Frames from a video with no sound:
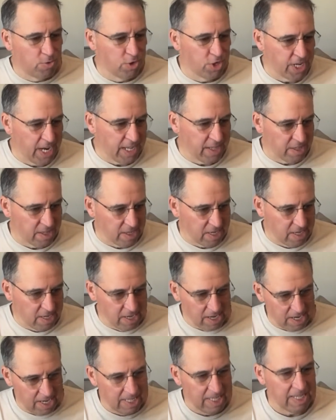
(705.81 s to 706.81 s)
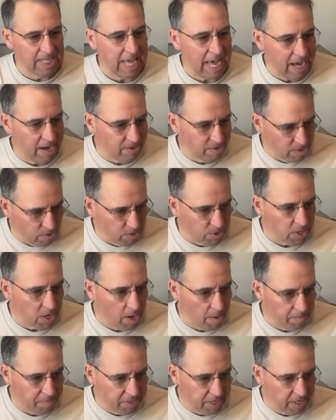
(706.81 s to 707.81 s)
gently allow those
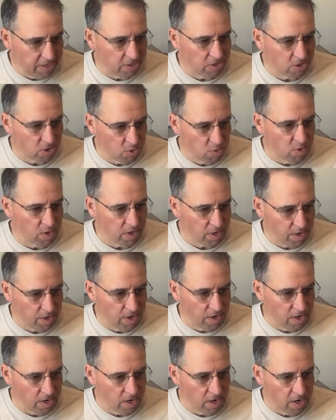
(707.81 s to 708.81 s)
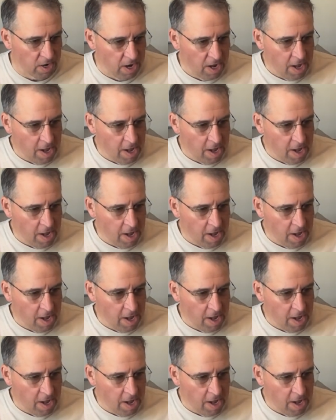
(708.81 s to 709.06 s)
updates to occur.